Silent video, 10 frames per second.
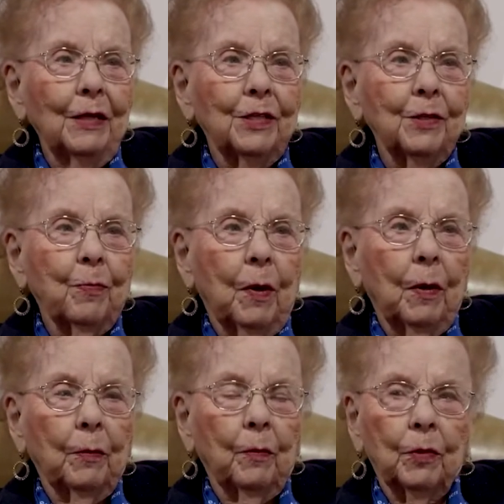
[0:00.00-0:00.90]
She
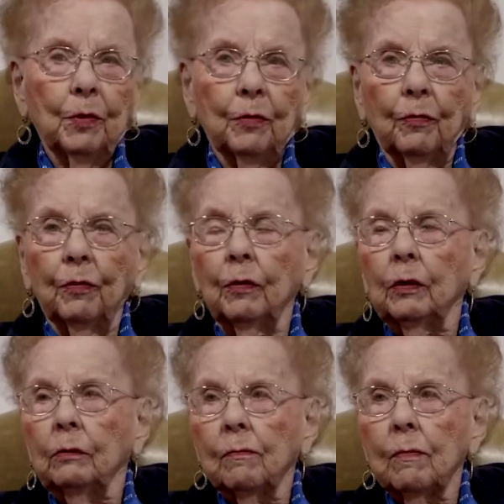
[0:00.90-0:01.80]
probably wouldn't have
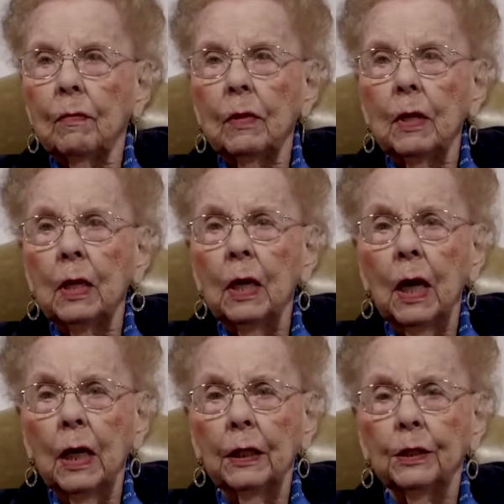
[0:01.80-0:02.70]

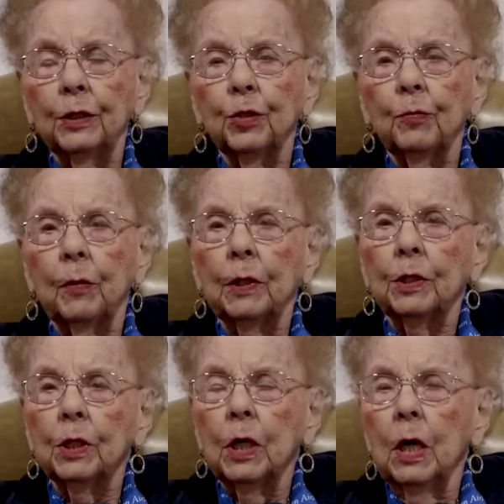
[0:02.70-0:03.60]
liked it too much.